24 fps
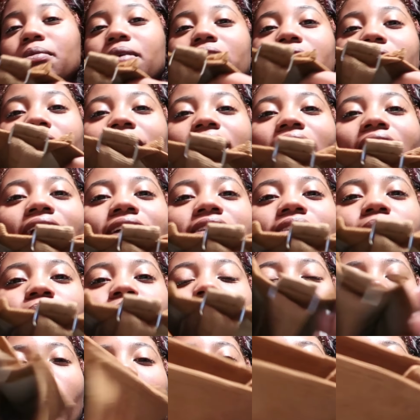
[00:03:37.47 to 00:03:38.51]
but okay, it has some
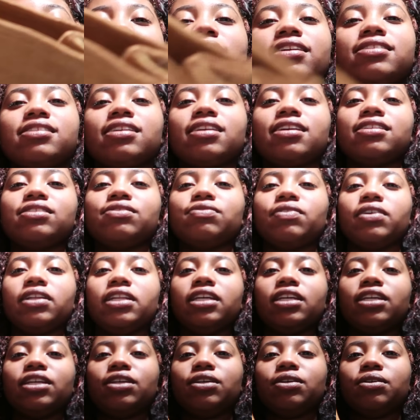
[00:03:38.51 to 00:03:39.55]
pockets. It's
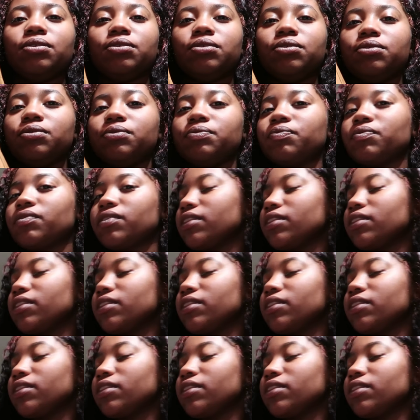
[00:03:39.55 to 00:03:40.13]
really cute.